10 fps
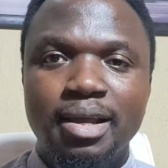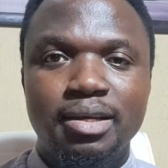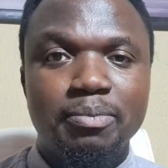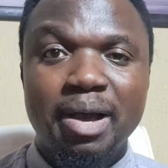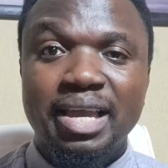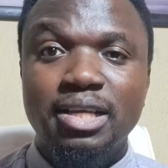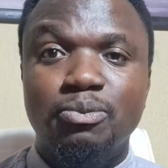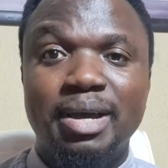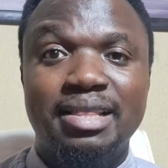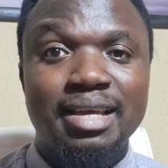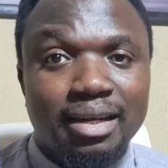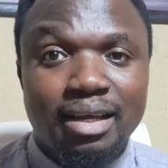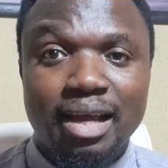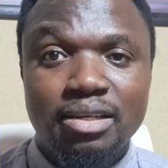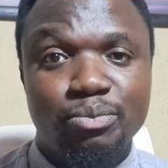The market might
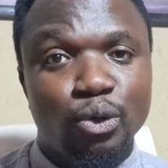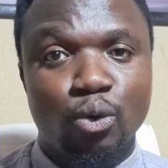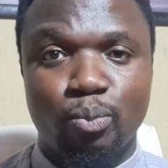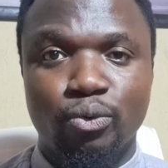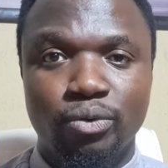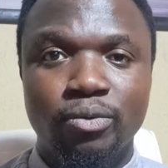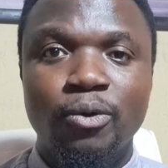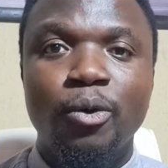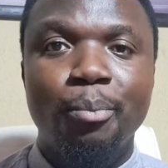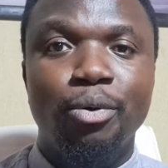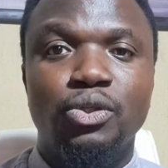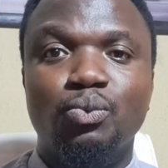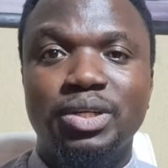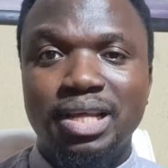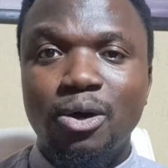technically be open, but
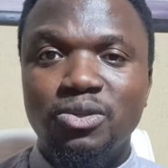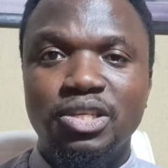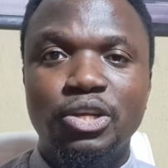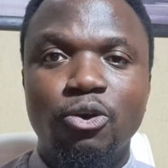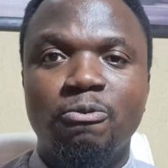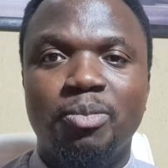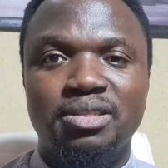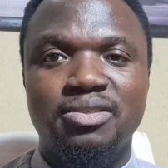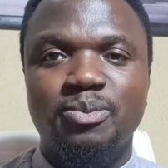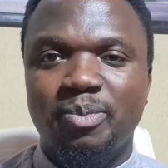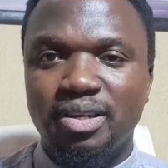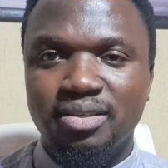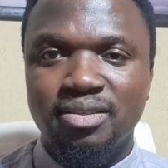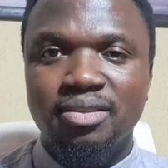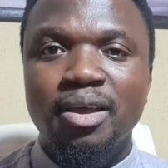without enough
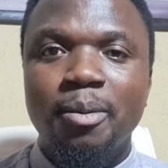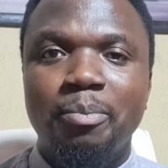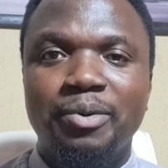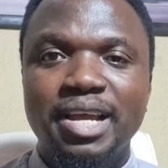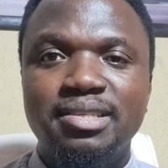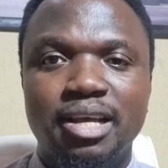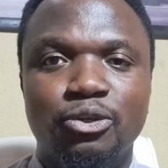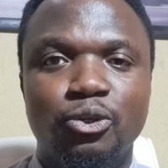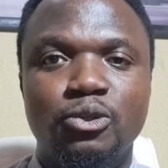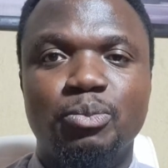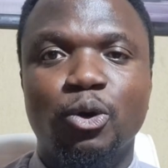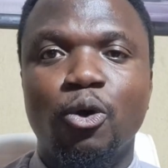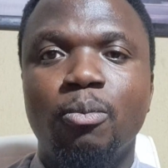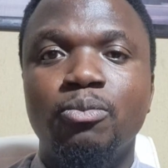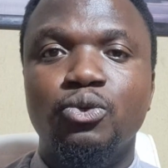participants, price actions
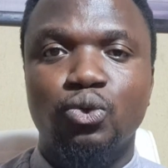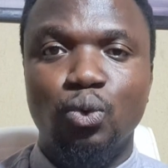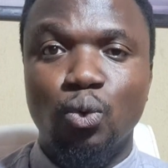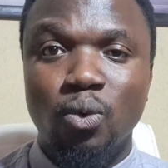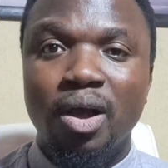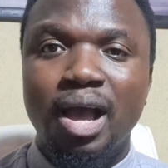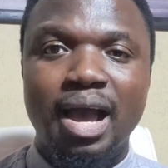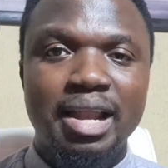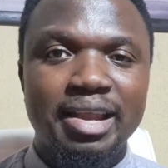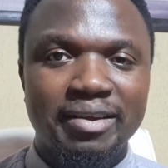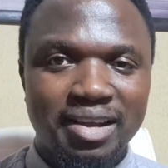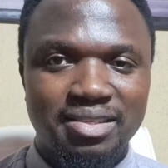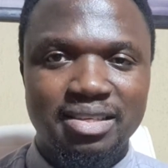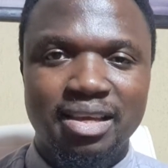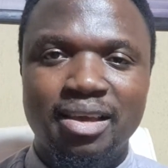become slow and
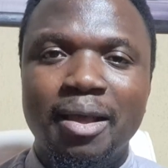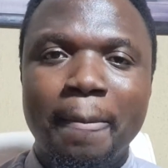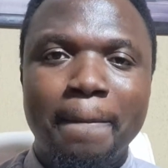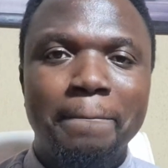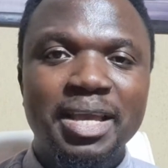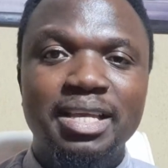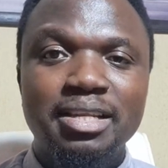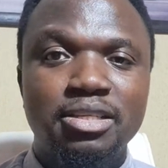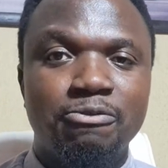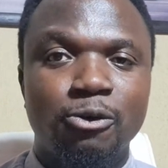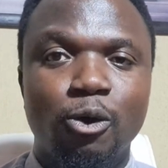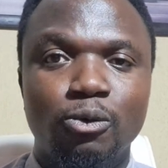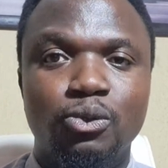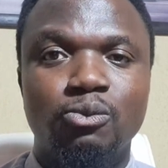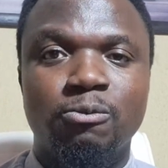erratic, making it
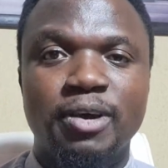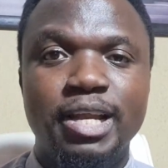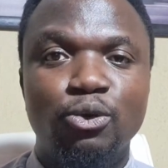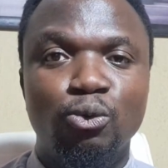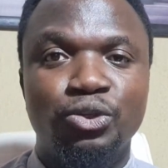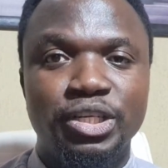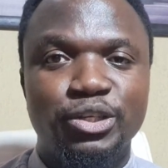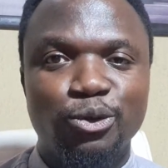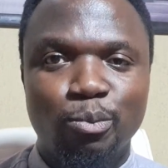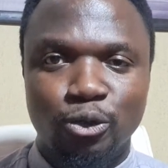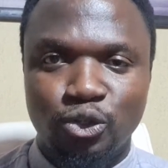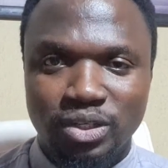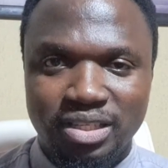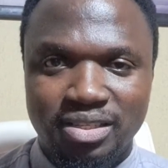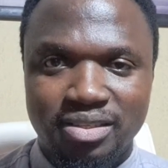difficult to find good trading
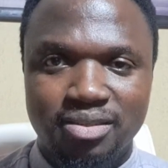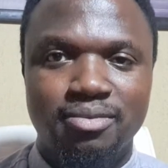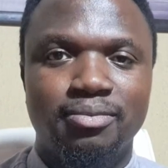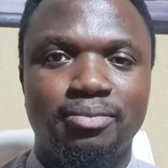opportunities.